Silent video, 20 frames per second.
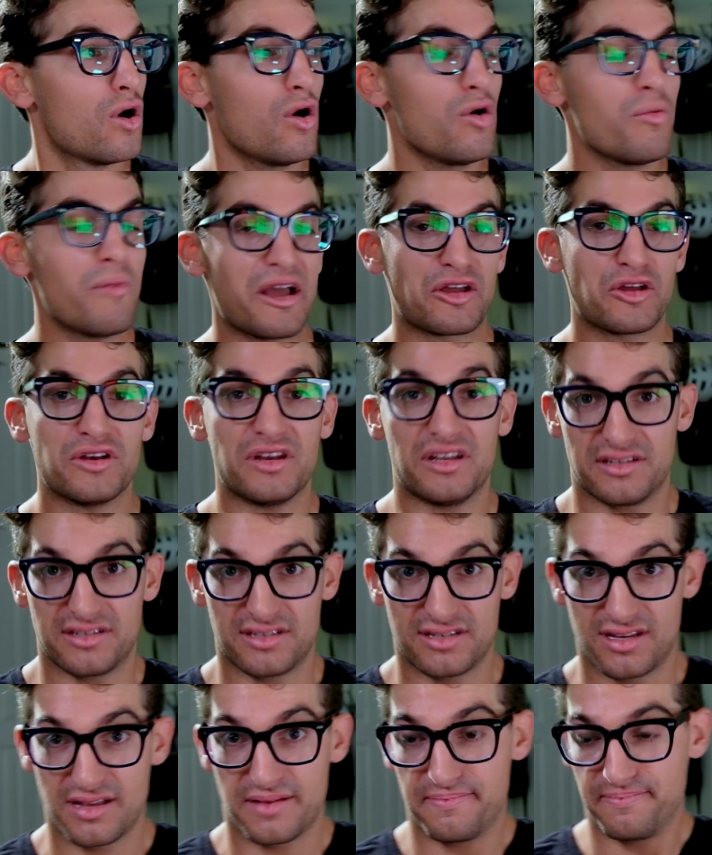Oh my
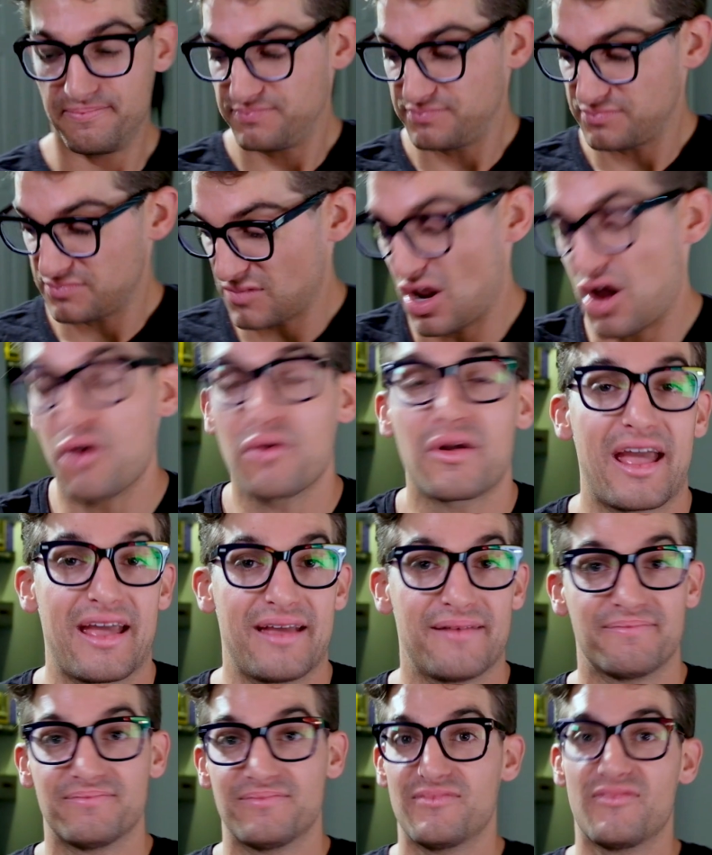goodness.
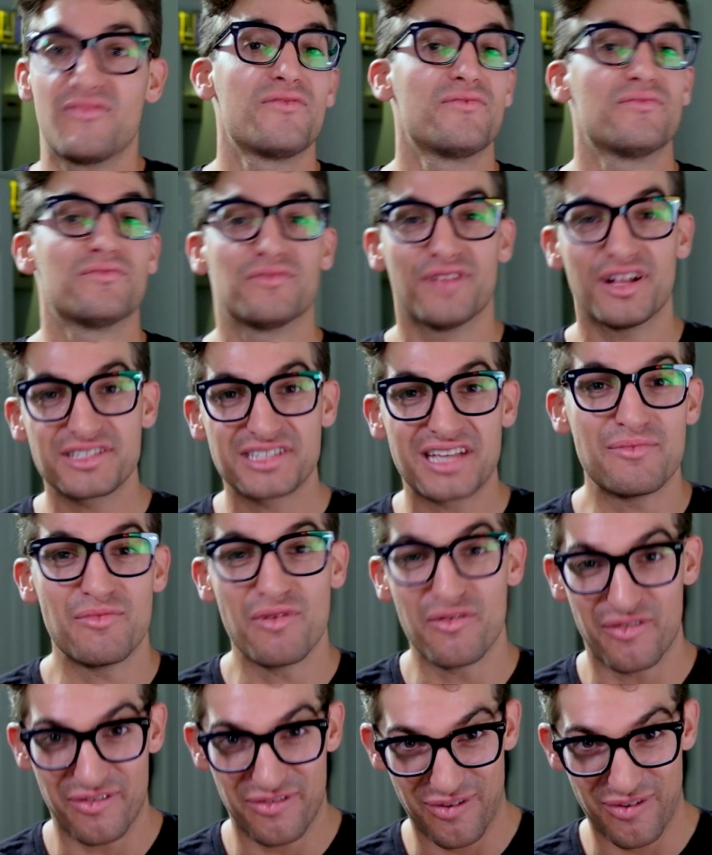Okay, let's keep moving